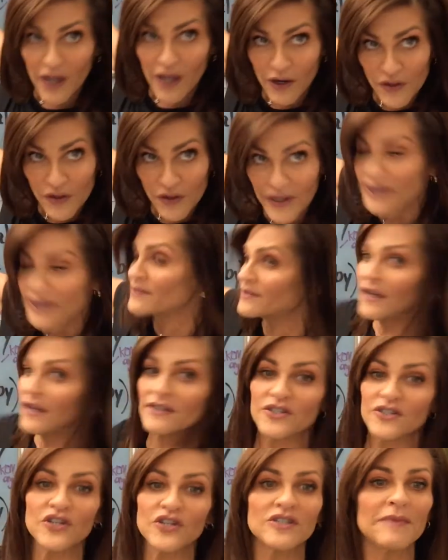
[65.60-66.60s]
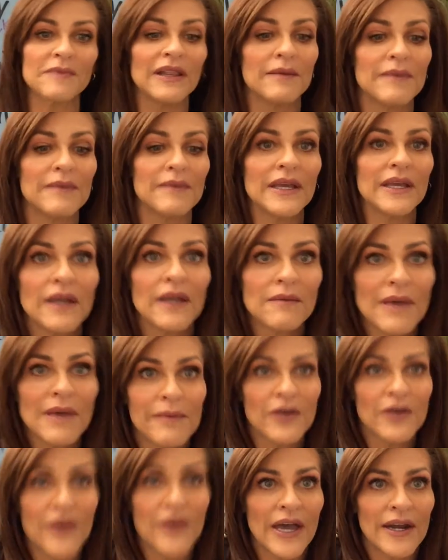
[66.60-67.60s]
Oh, you can't see it. Excuse me. Let me,
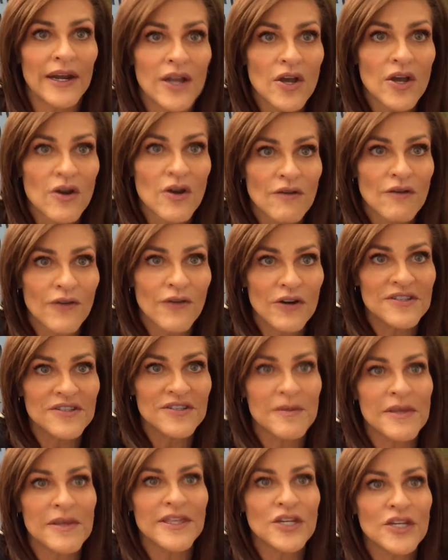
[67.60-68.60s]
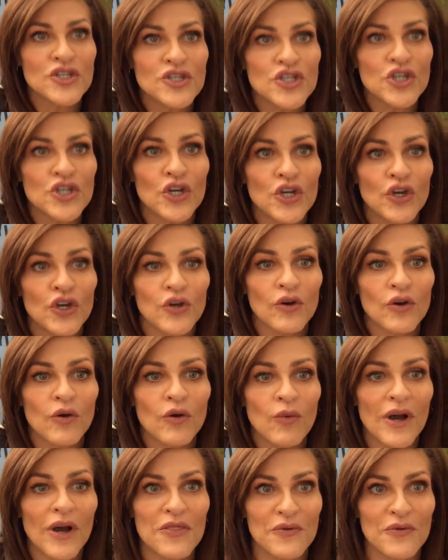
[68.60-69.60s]
maybe you can. First Timothy
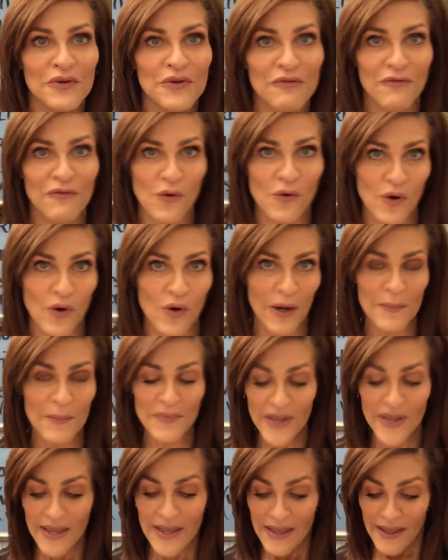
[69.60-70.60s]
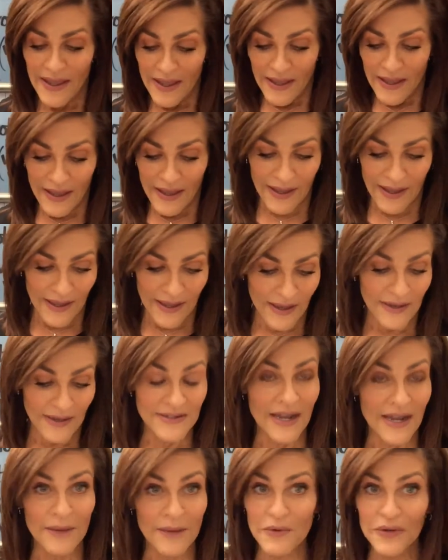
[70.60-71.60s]
2, 1 through 4.
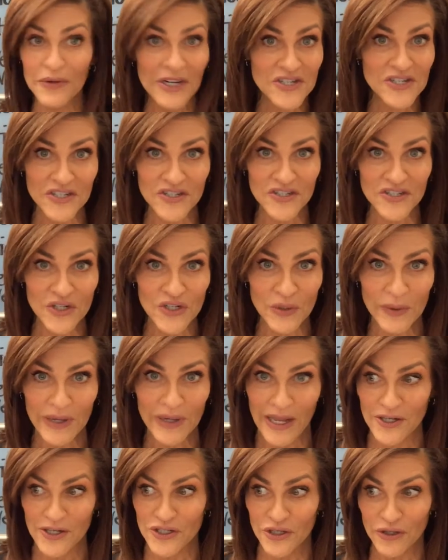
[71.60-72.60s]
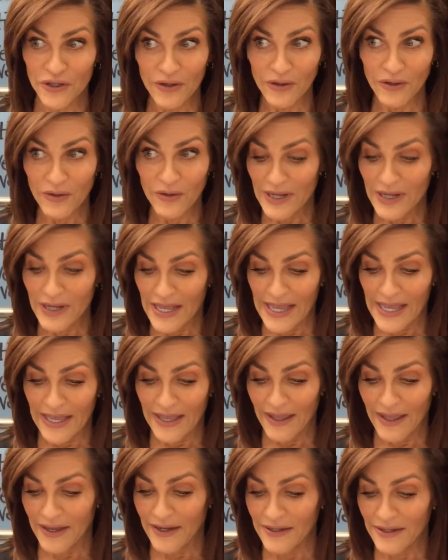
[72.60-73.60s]
And I'm going to just do what I do
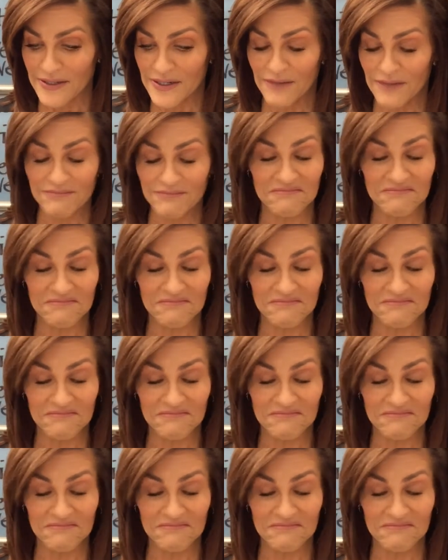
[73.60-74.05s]
and